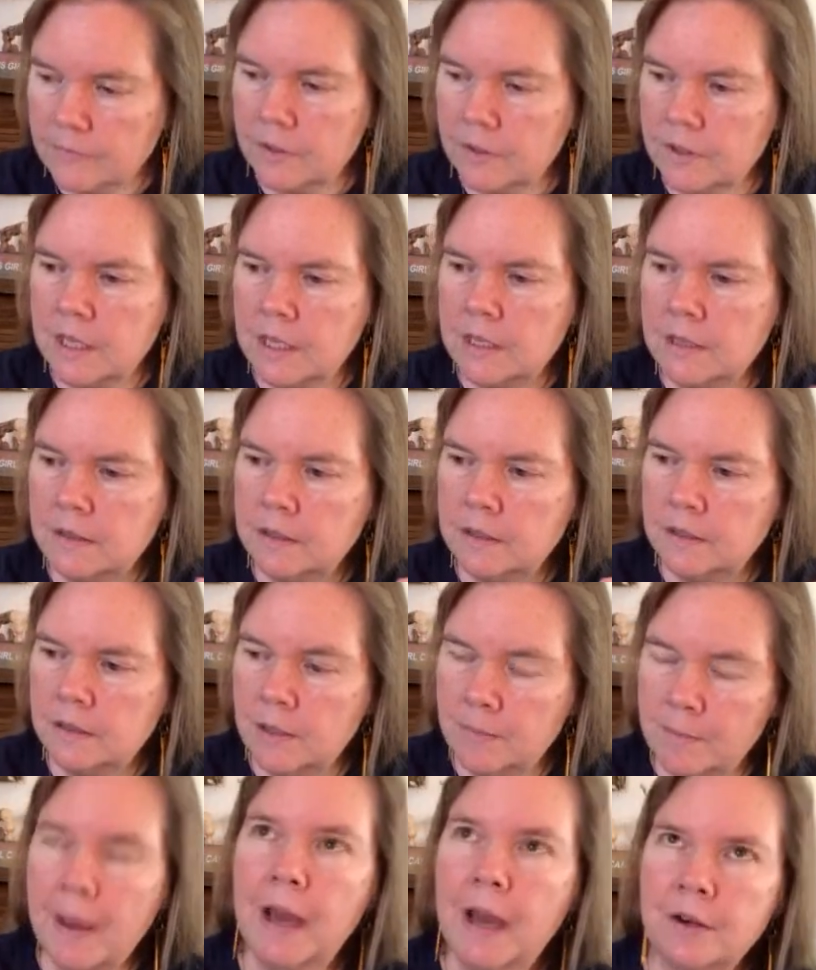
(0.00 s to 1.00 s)
The
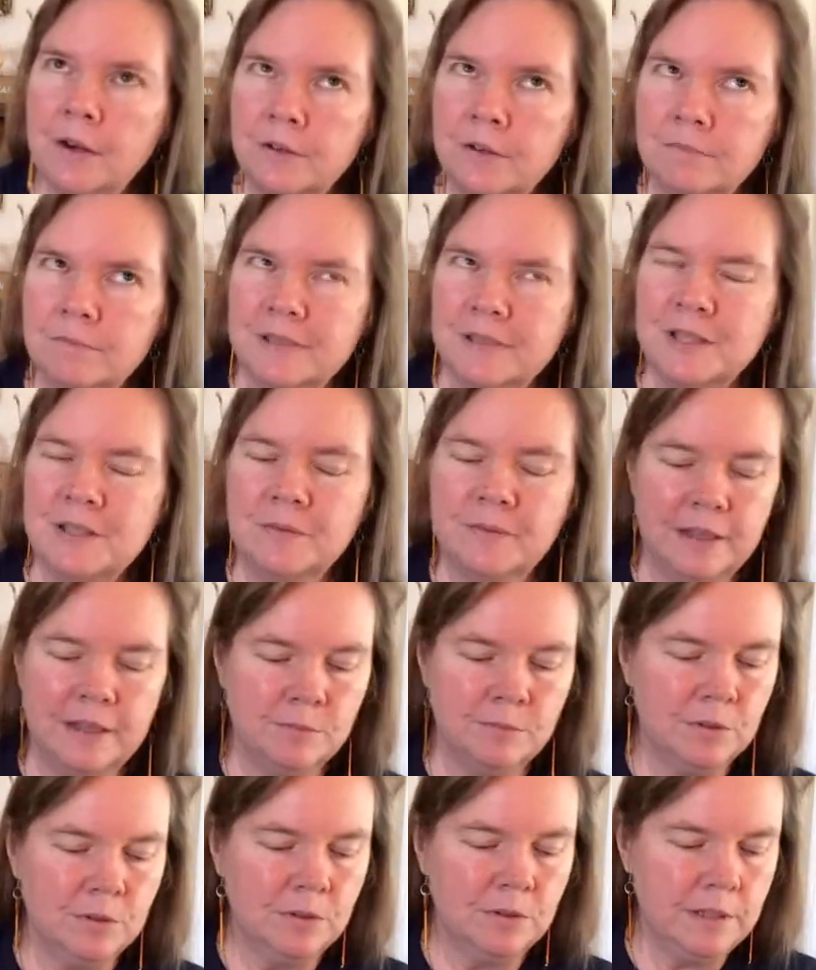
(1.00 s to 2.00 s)
pattern is
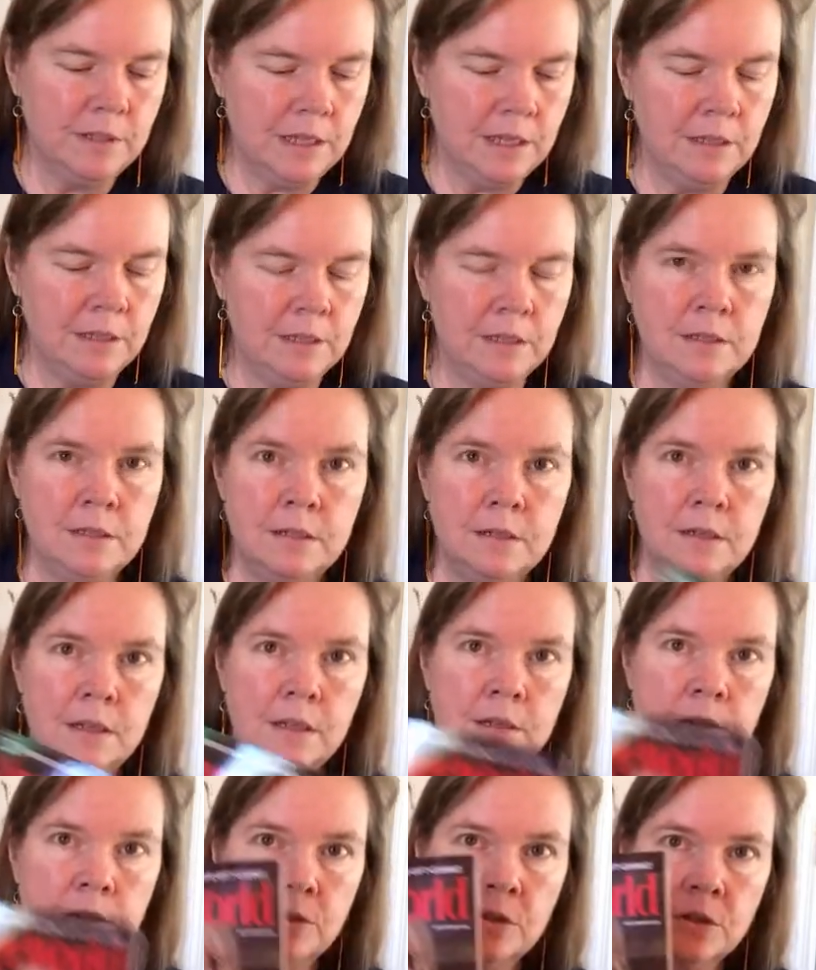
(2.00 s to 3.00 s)
available in
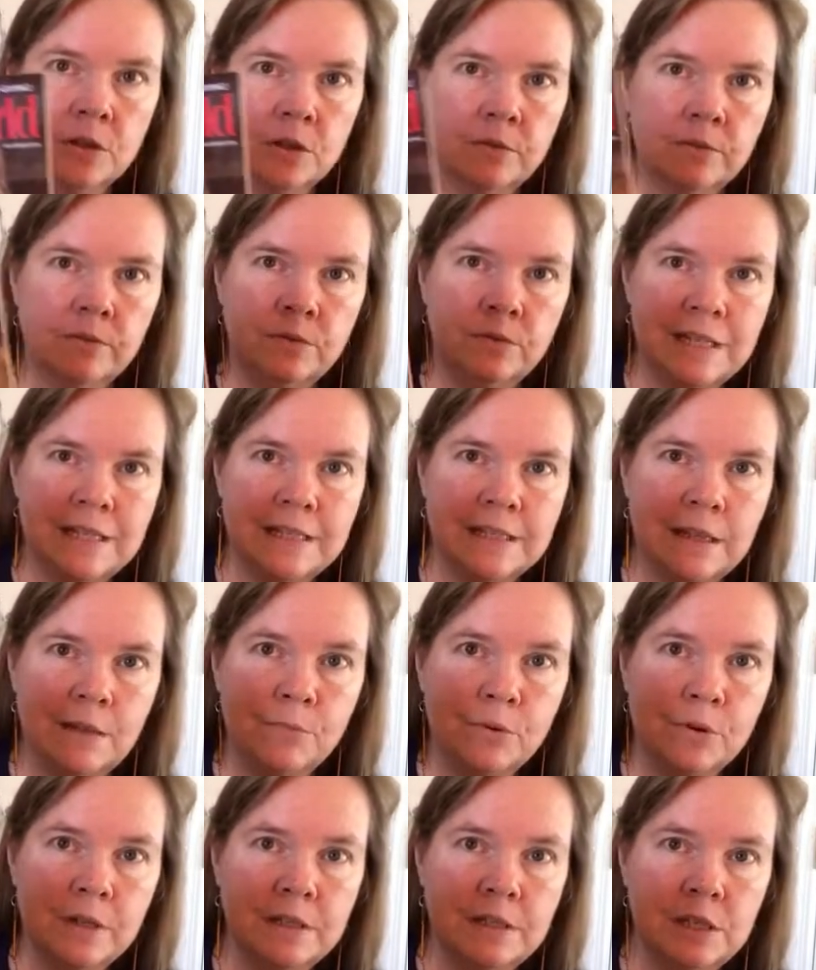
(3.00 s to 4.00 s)
the
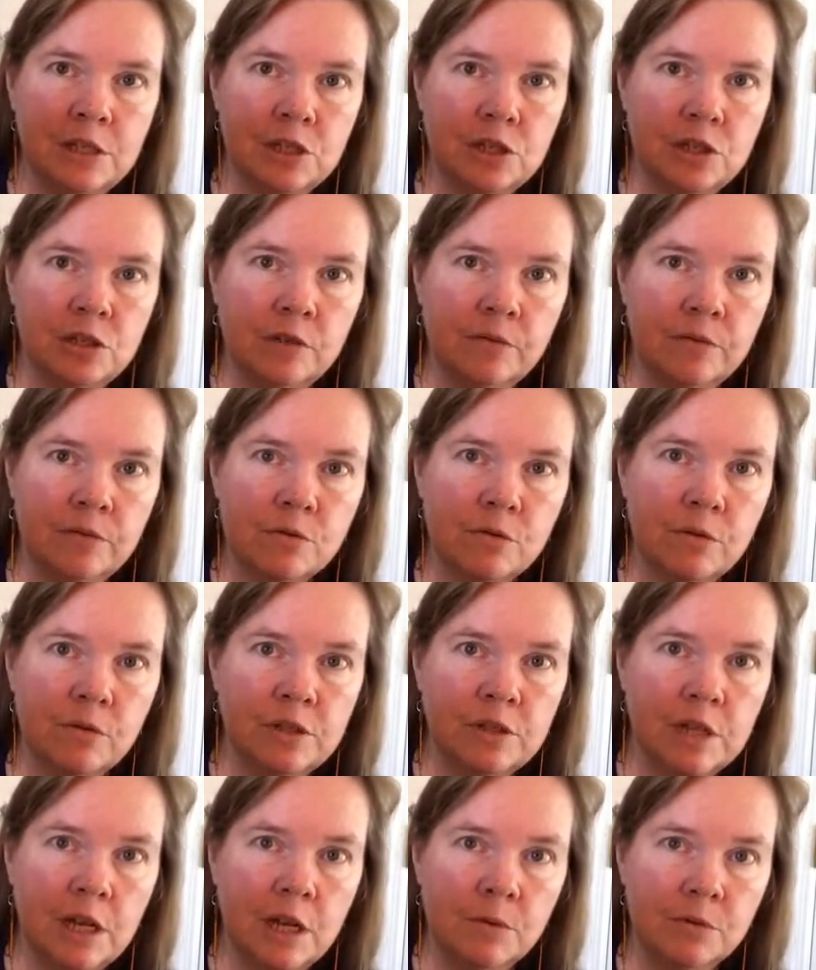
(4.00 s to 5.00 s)
December edition of the
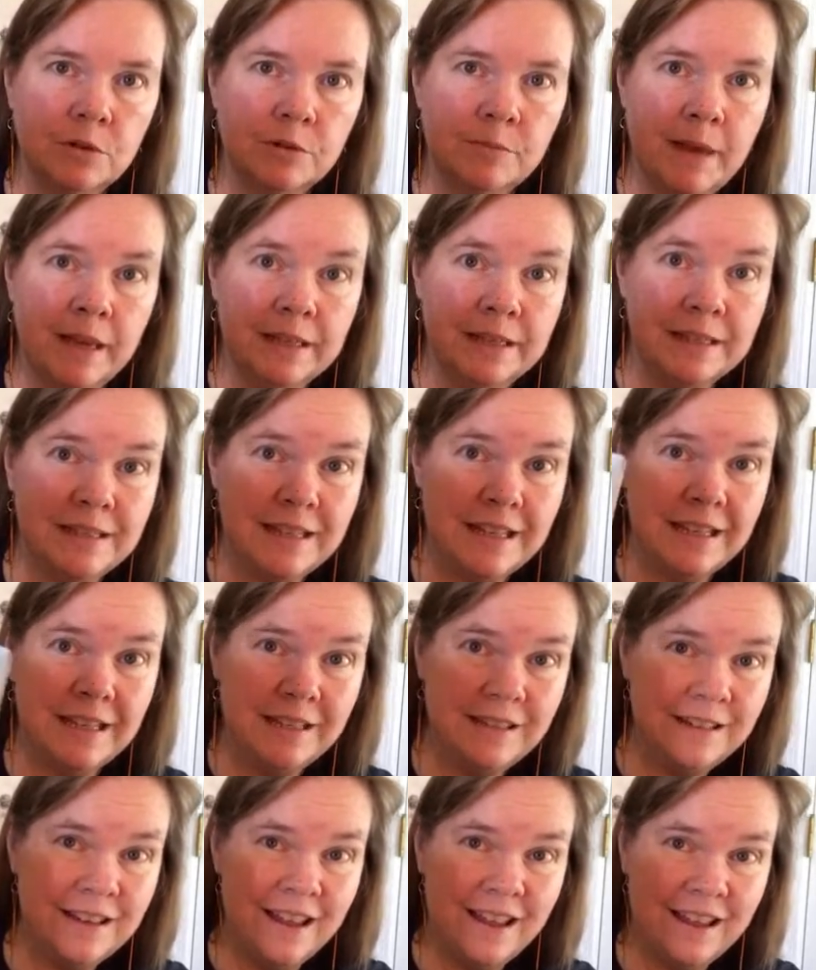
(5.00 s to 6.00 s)
Crochet World
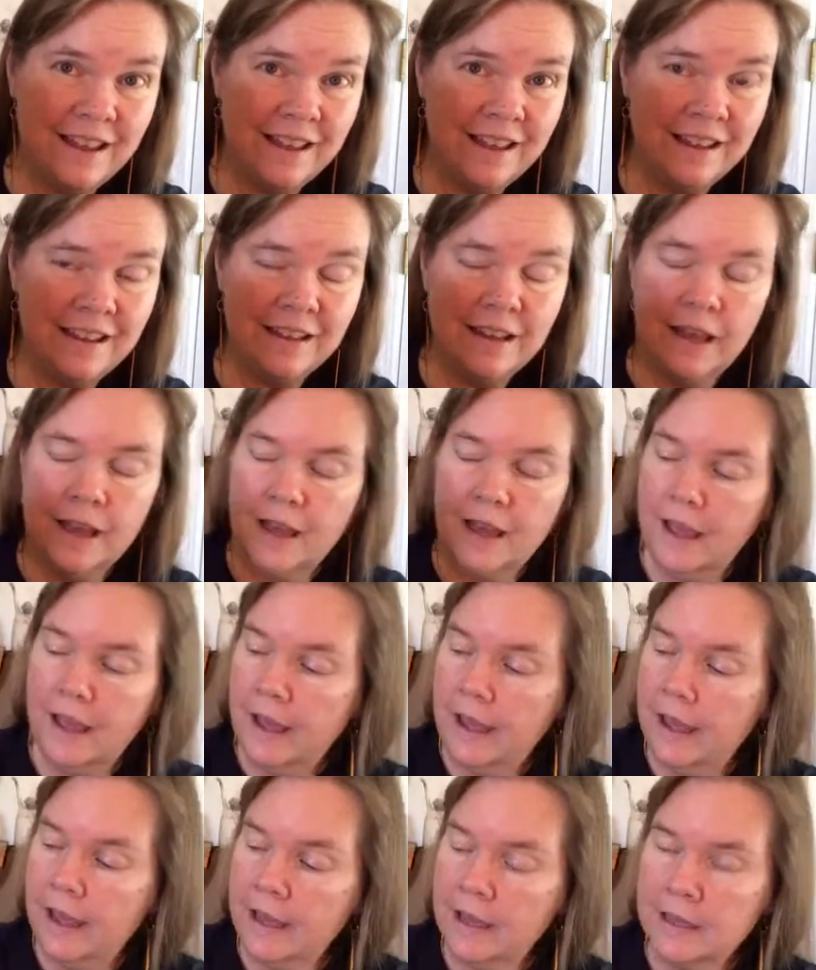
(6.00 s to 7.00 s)
magazine. Yay.
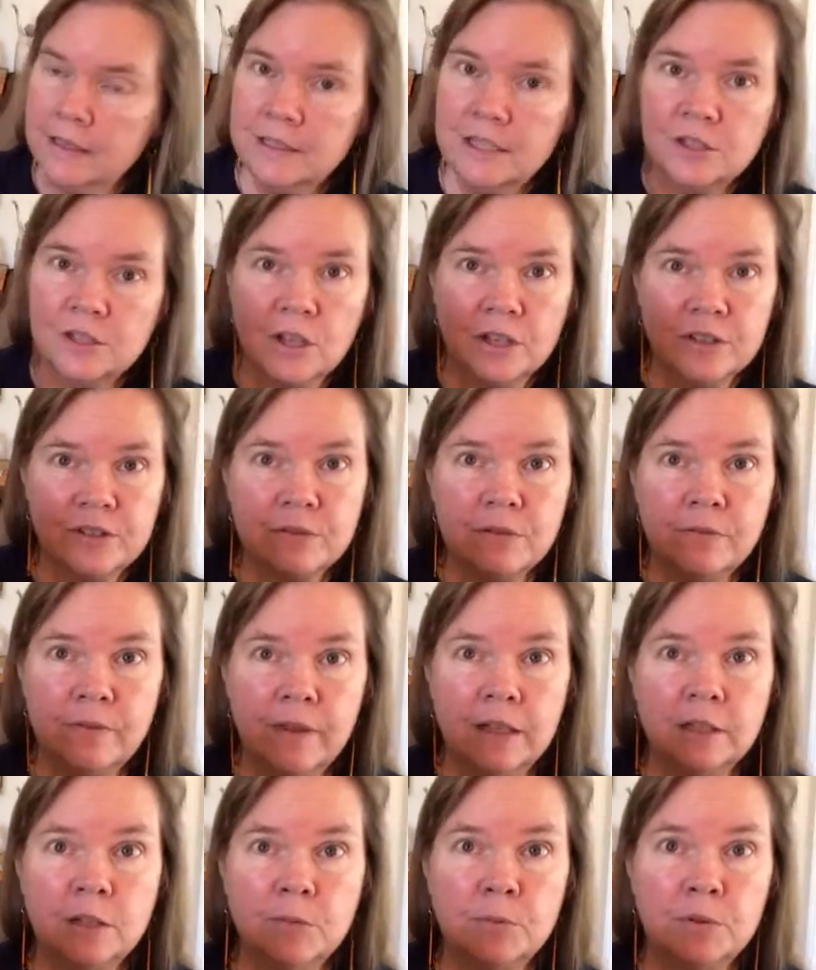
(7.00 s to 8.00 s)
And it's also
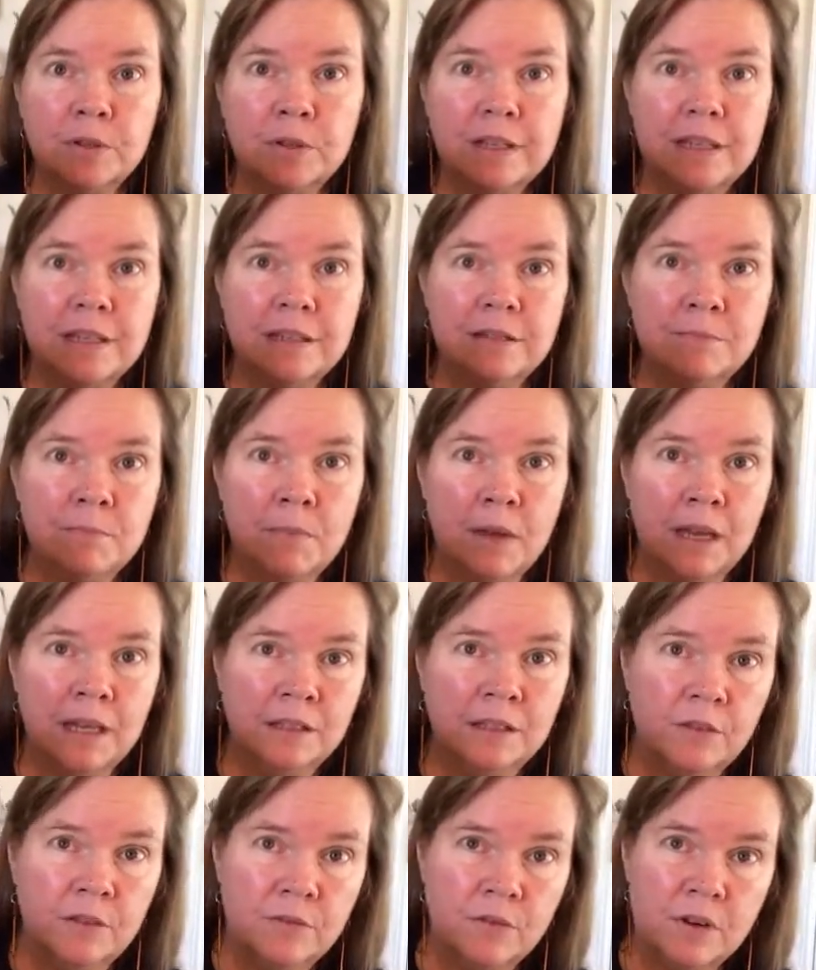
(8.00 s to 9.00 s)
available in my
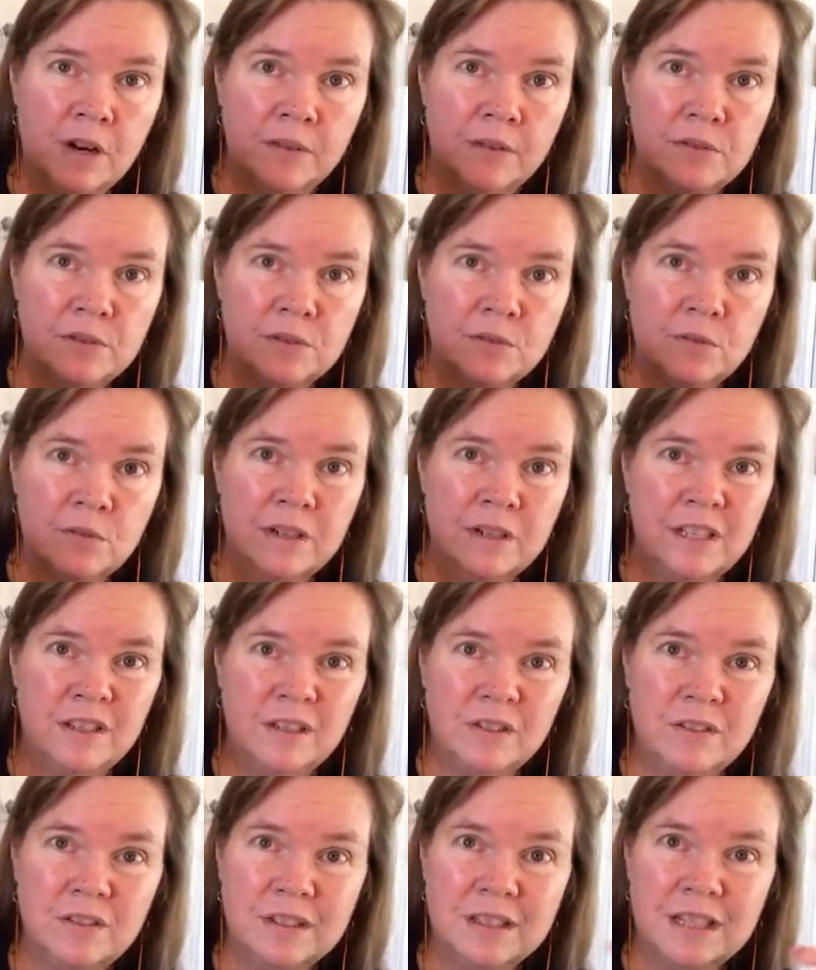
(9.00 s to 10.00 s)
Lovecraft store, and
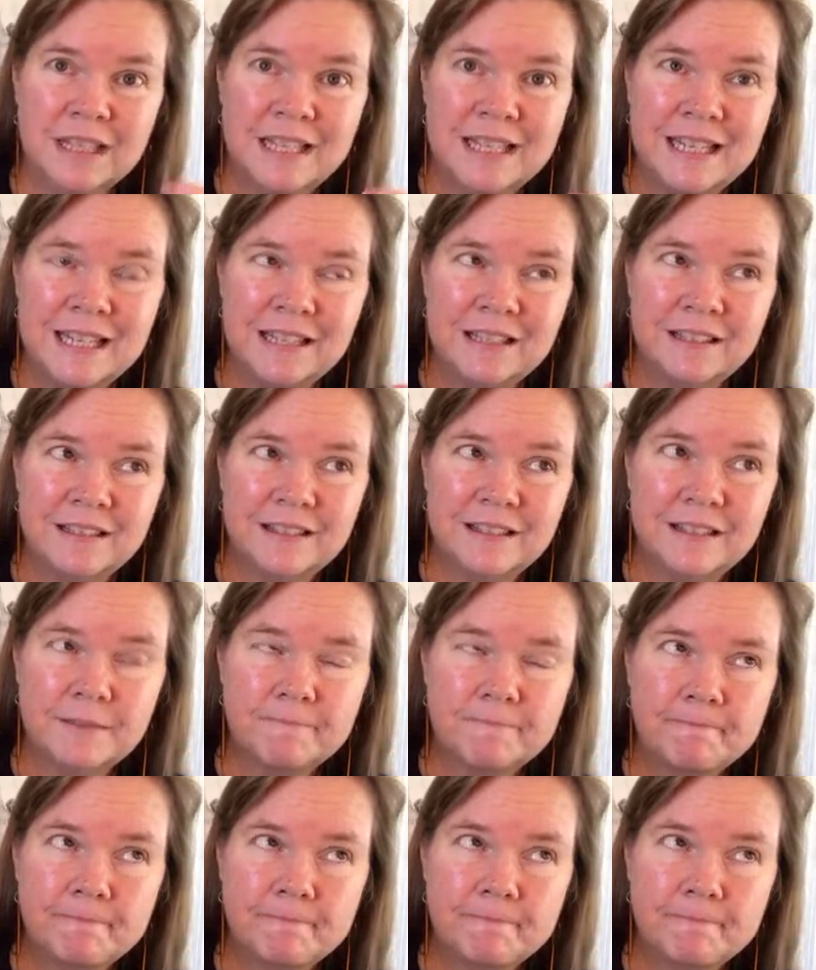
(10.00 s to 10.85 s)
those links,